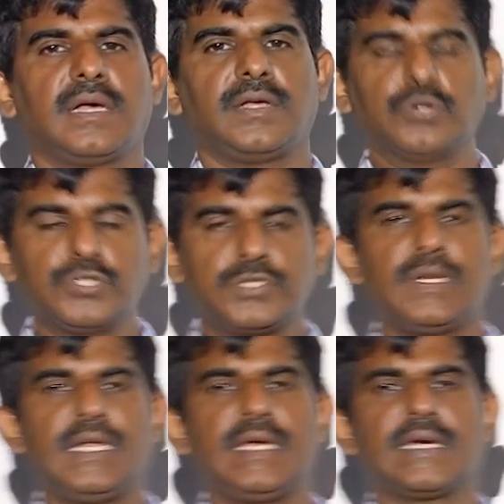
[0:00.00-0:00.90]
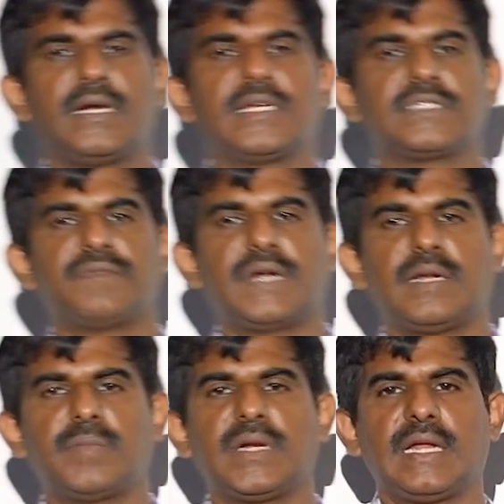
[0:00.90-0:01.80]
Usually he conducts the
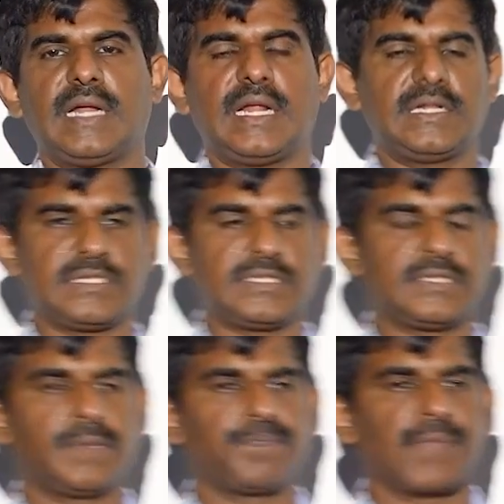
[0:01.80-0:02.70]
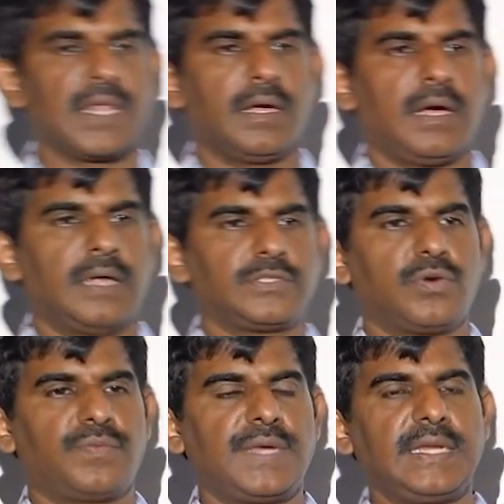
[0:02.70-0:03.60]
fundamental analysis.
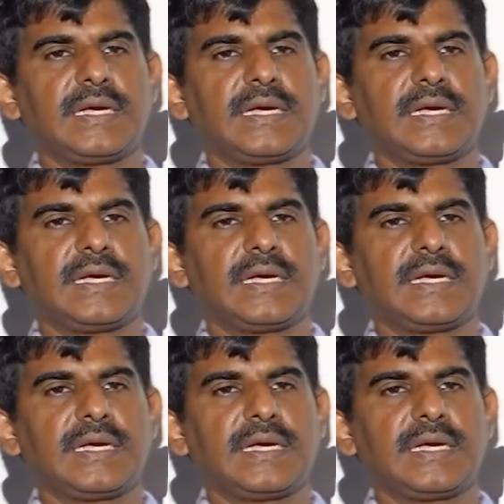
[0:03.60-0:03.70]
So when he